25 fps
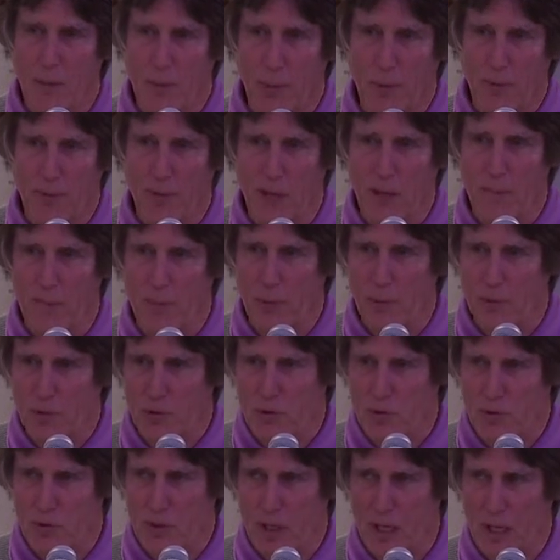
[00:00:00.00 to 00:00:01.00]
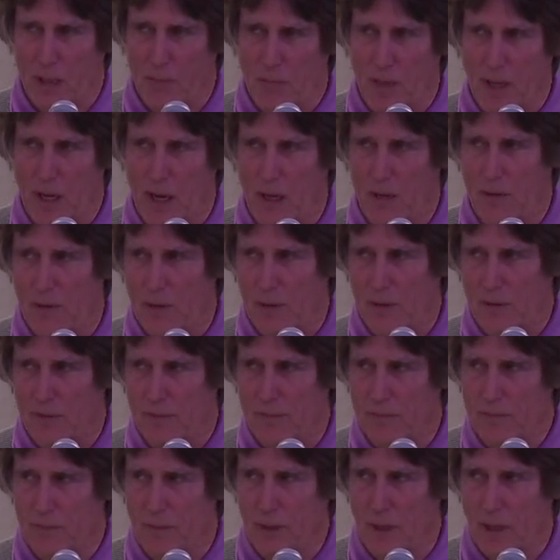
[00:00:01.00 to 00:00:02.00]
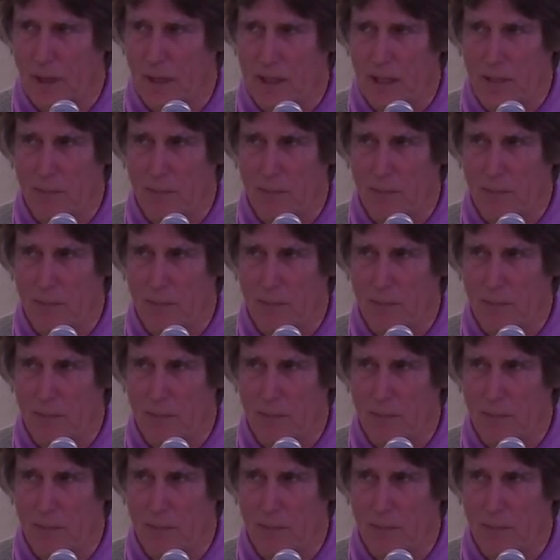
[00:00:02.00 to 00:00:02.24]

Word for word: Put that person's name down, their uh,